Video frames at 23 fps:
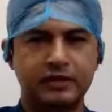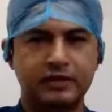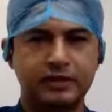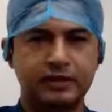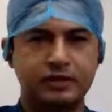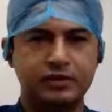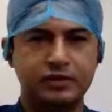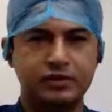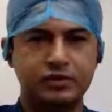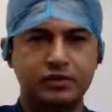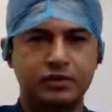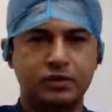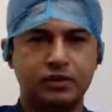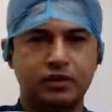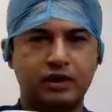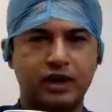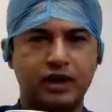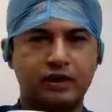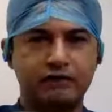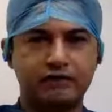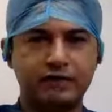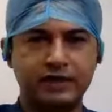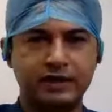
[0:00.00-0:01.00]
There is no
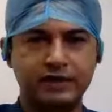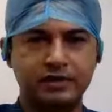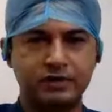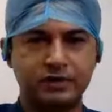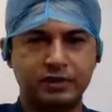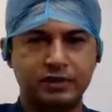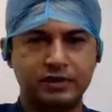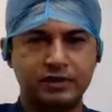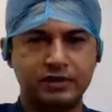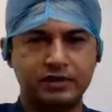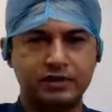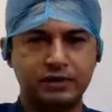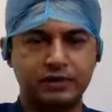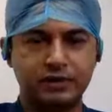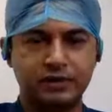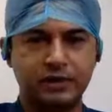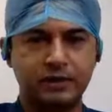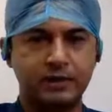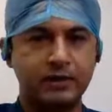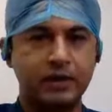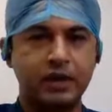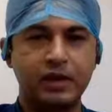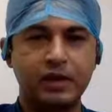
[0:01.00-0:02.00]
graphics, there is no
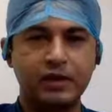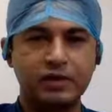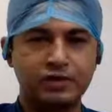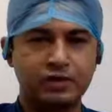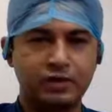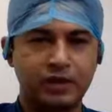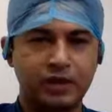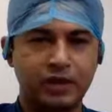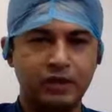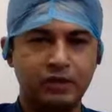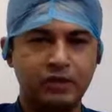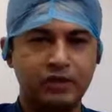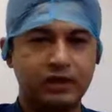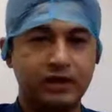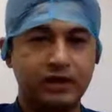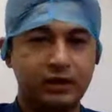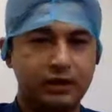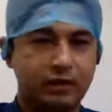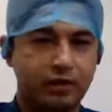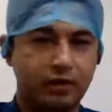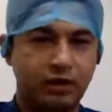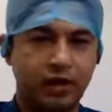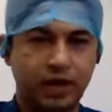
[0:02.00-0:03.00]
thing. So now there
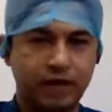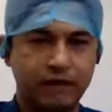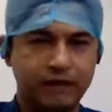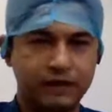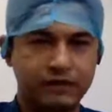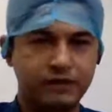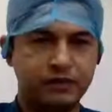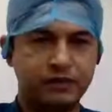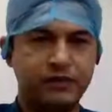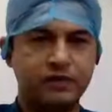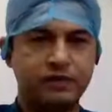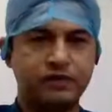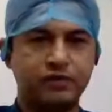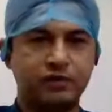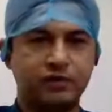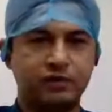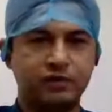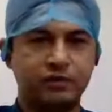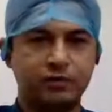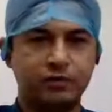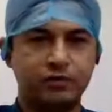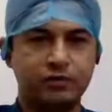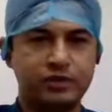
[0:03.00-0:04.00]
are no graphics for this
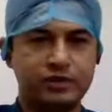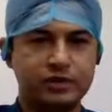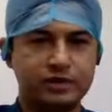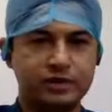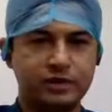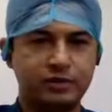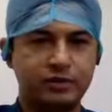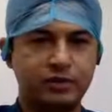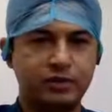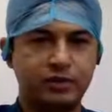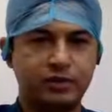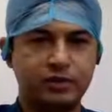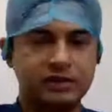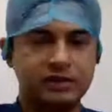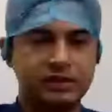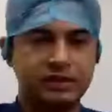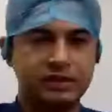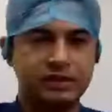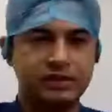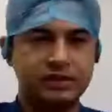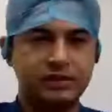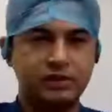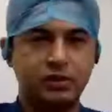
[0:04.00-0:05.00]
sort of a procedure because
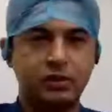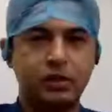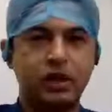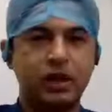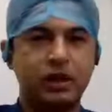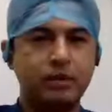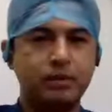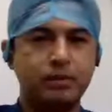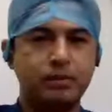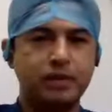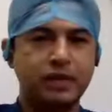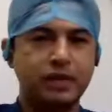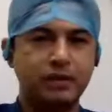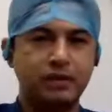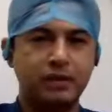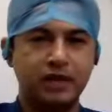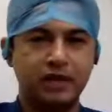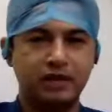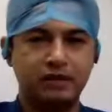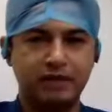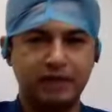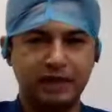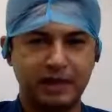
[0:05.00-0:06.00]
there is no company
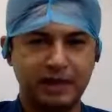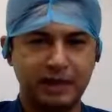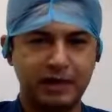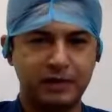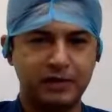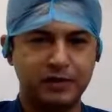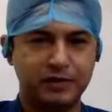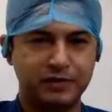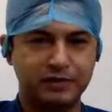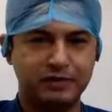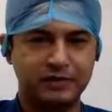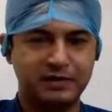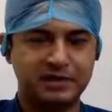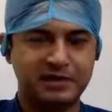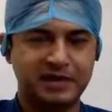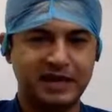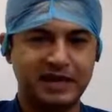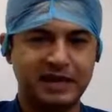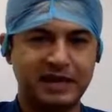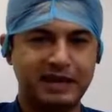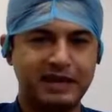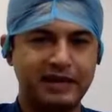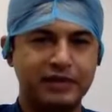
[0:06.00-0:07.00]
benefiting out of this
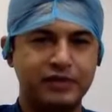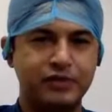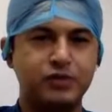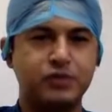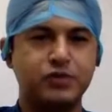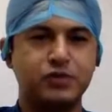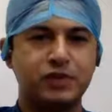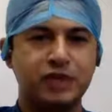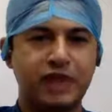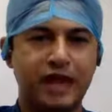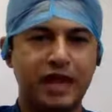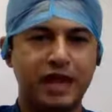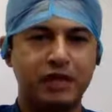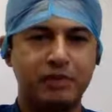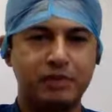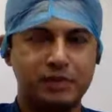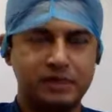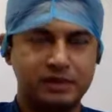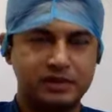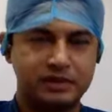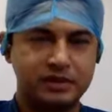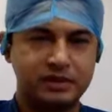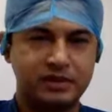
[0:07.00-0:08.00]
directly. Usually
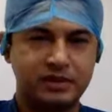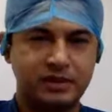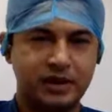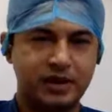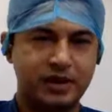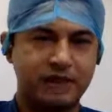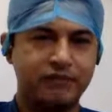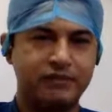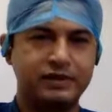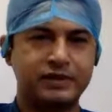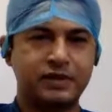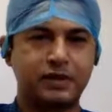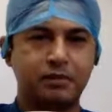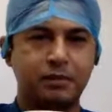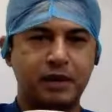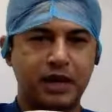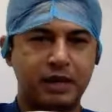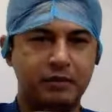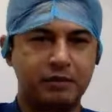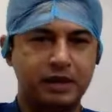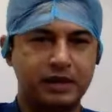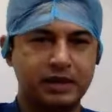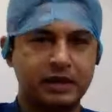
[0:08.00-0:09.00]
animations and graphics are
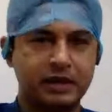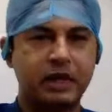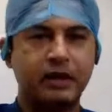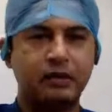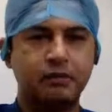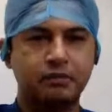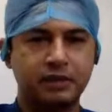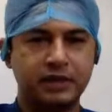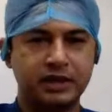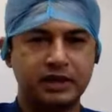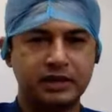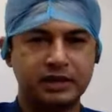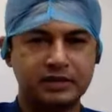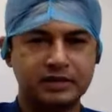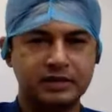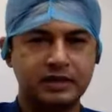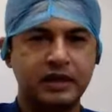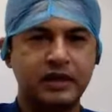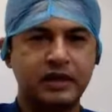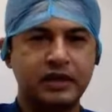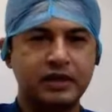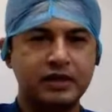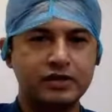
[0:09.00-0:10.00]
made by the company.
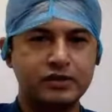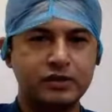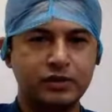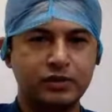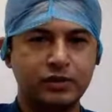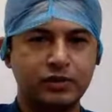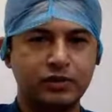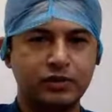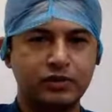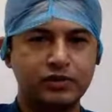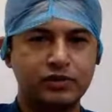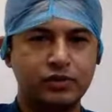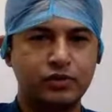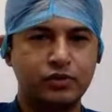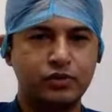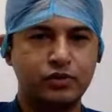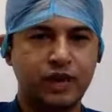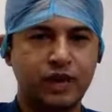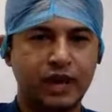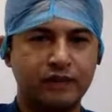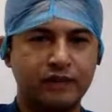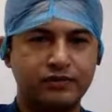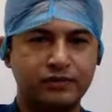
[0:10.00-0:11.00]
So
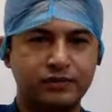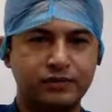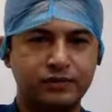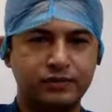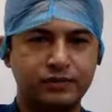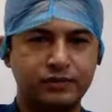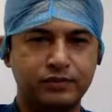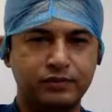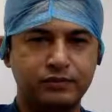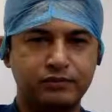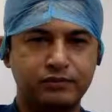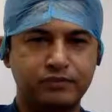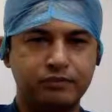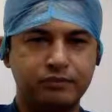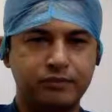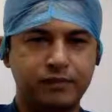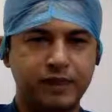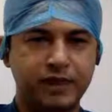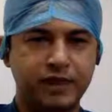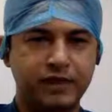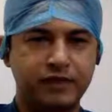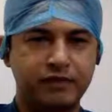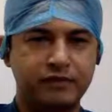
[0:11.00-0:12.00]
you have to
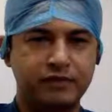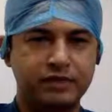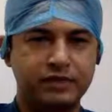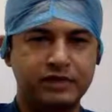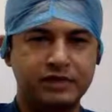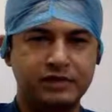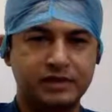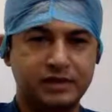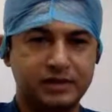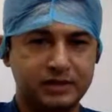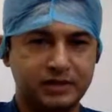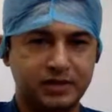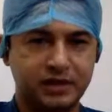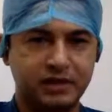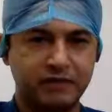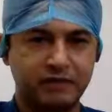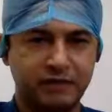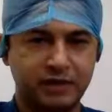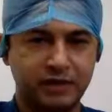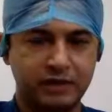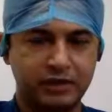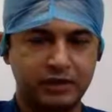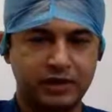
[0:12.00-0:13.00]
bear with the
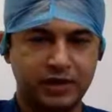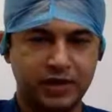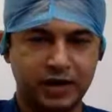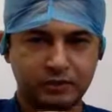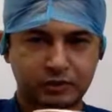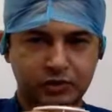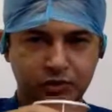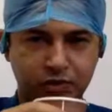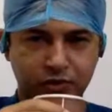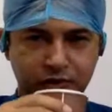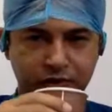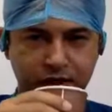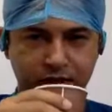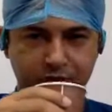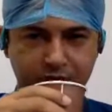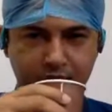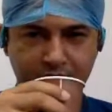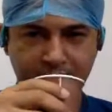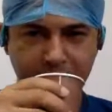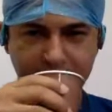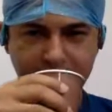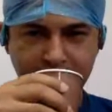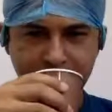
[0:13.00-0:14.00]
surgical video that I'm showing
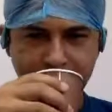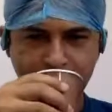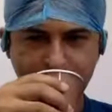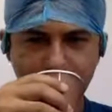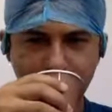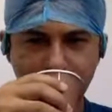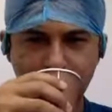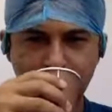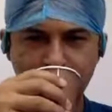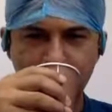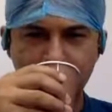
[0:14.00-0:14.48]
you right now.